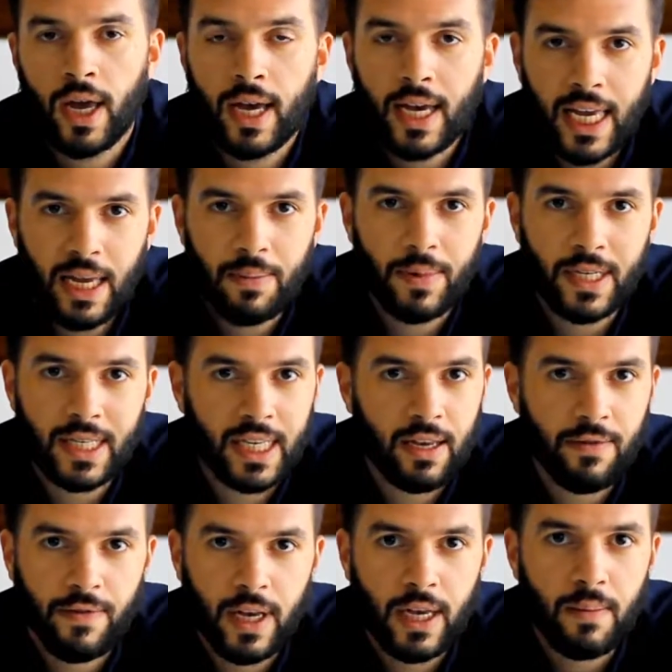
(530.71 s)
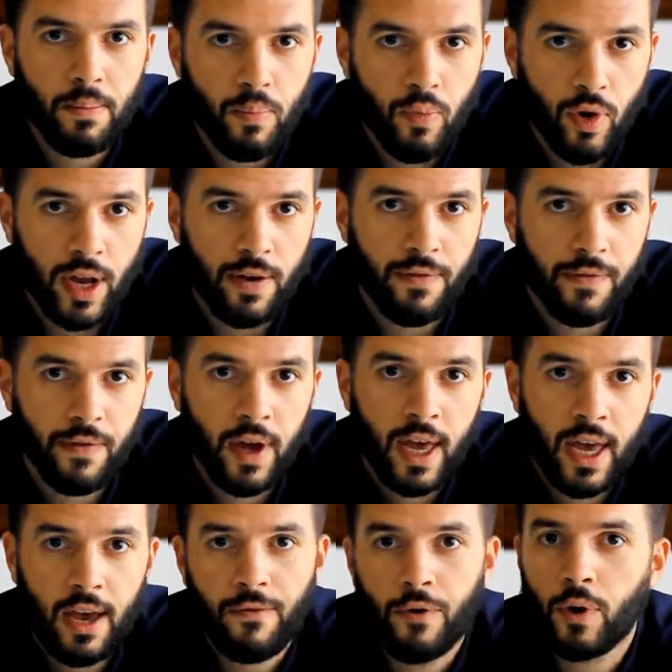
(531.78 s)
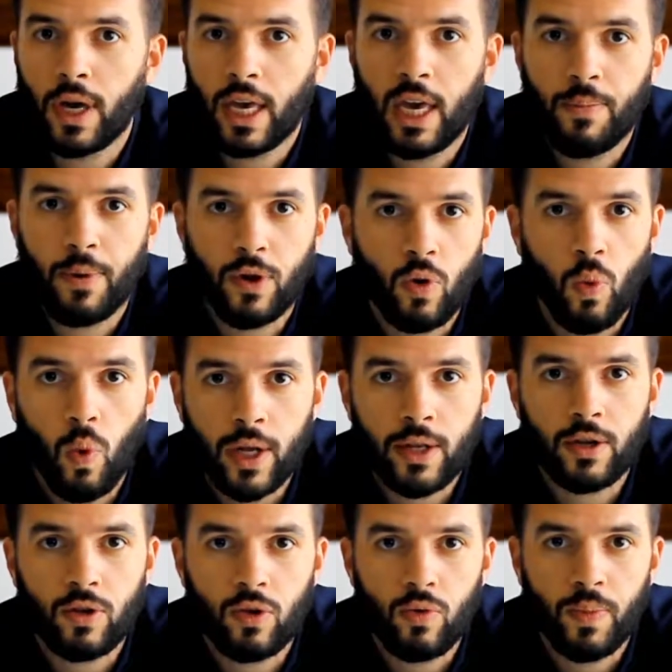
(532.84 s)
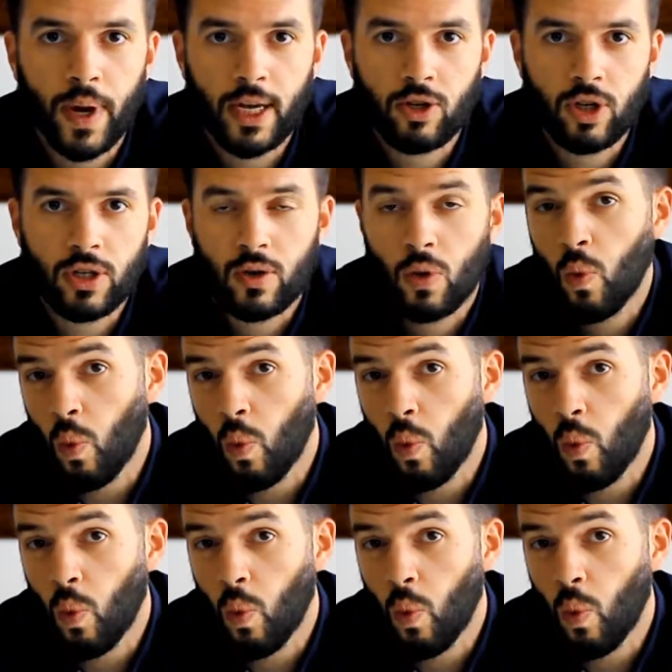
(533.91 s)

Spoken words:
Keep the CV brief. If you can keep it to 1 to 2 pages,